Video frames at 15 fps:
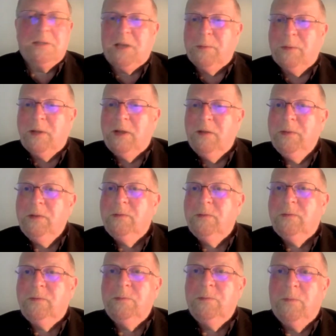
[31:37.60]
Simon. I've
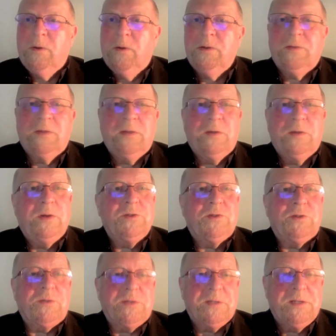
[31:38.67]
been monitoring the
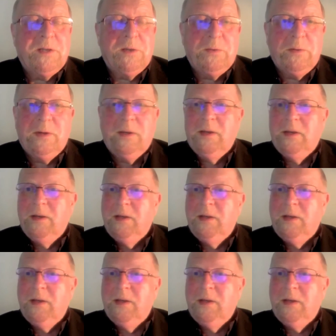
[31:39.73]
questions, so